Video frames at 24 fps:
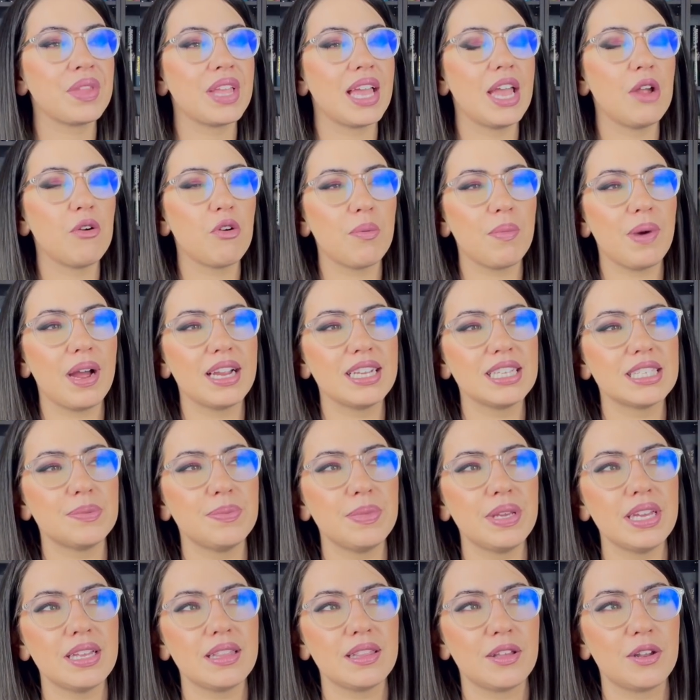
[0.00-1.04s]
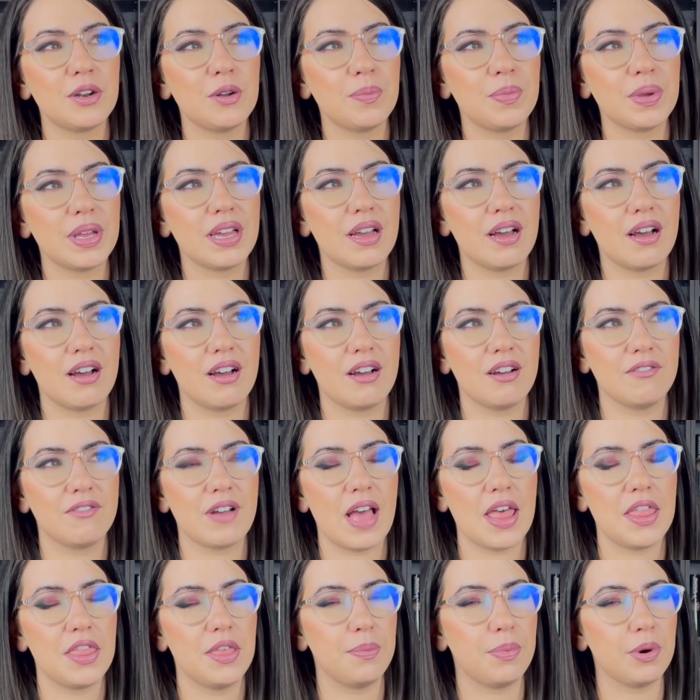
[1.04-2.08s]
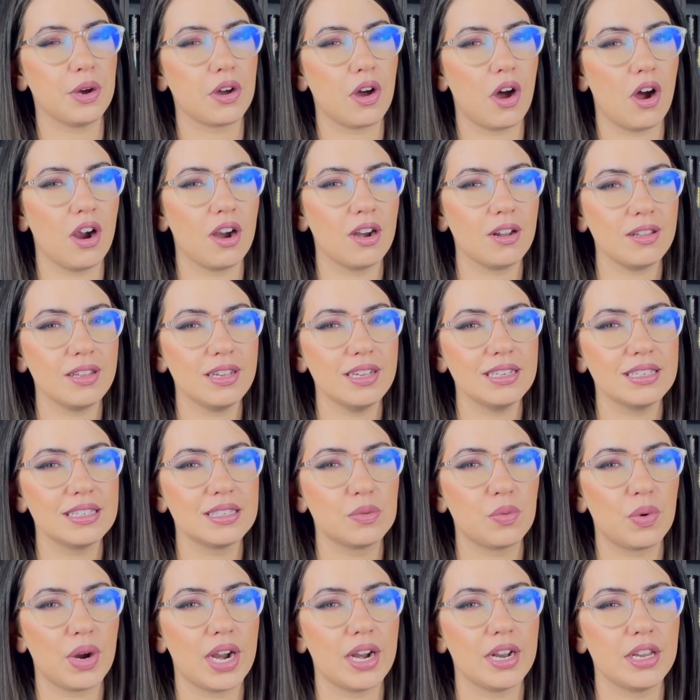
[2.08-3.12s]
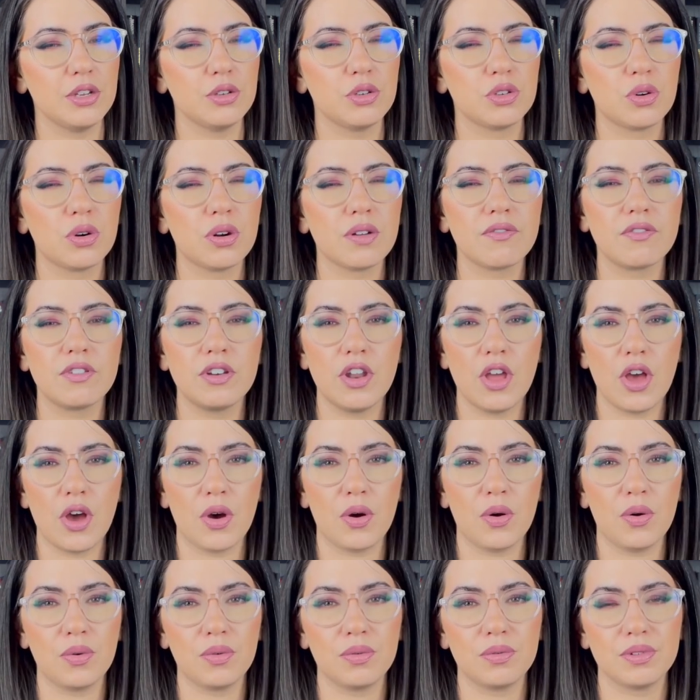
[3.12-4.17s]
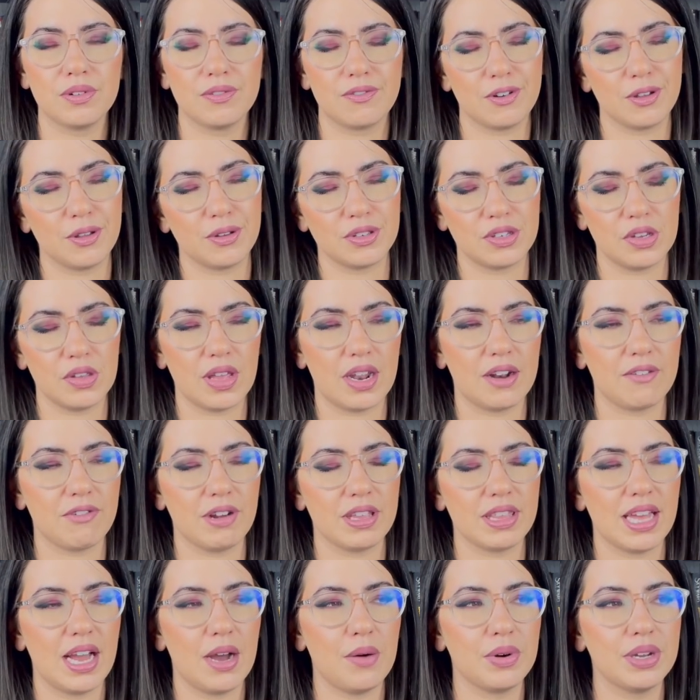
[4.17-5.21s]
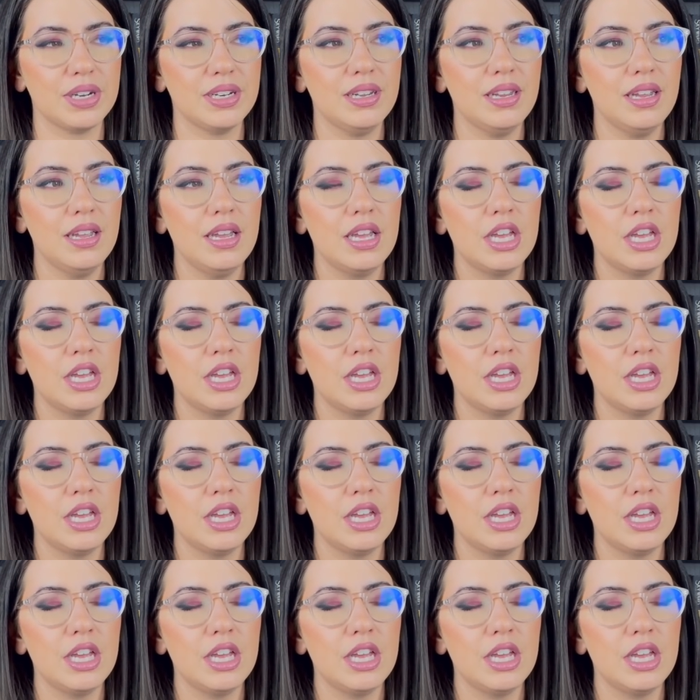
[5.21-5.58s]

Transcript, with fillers: It reminds me a little bit of the book Heartless where you sort of know for those of you that have read that one,